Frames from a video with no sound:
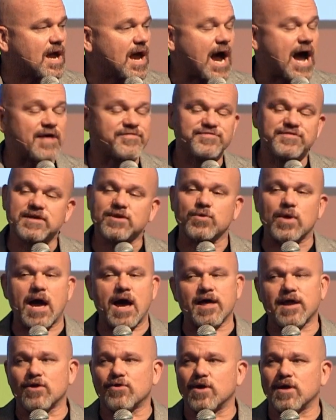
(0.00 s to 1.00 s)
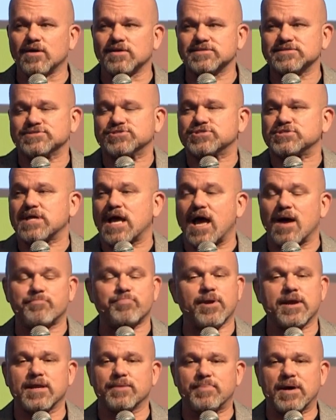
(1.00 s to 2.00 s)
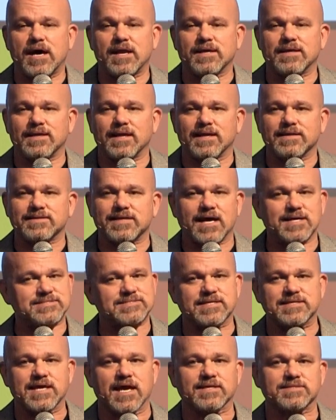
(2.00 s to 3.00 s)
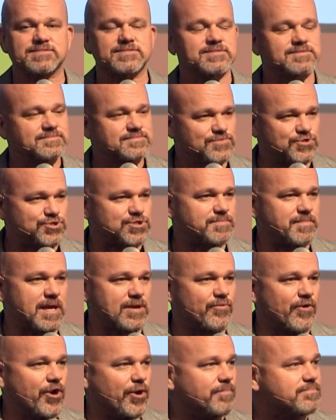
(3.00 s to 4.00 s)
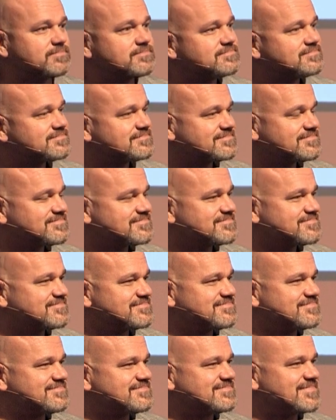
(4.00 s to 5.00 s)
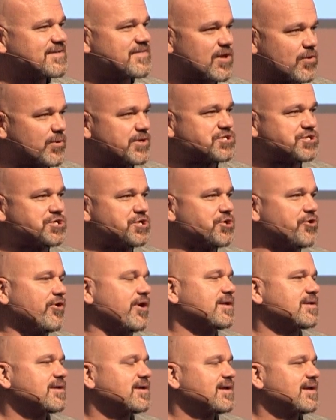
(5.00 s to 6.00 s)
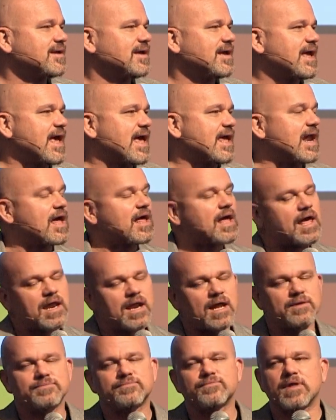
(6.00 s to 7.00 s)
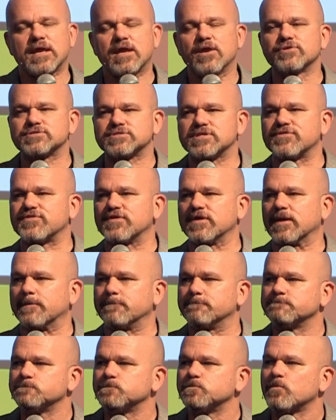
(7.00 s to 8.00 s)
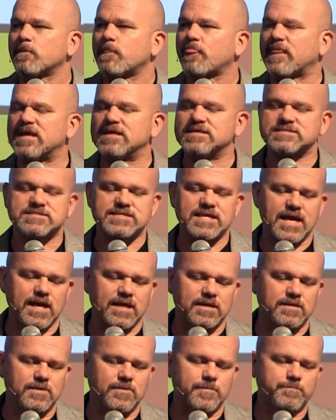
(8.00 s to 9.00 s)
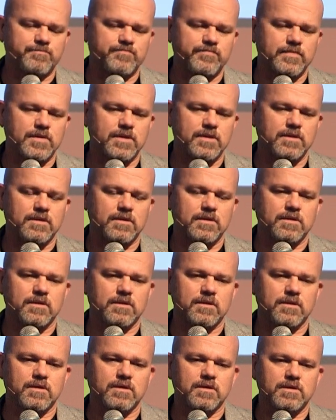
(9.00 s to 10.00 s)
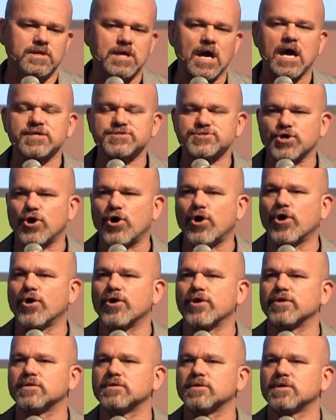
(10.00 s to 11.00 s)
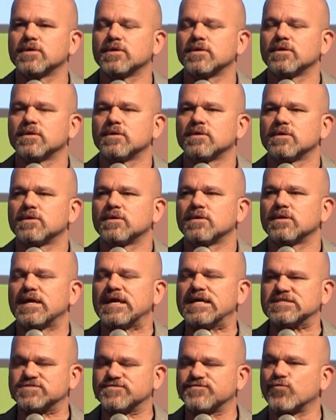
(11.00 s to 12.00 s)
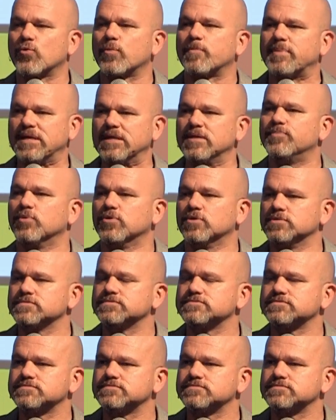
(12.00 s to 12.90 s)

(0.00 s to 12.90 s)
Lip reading: I prayed about it, and God said, yes, you should make room. I think we should do it. And here's the thing, is that God's heart is for people.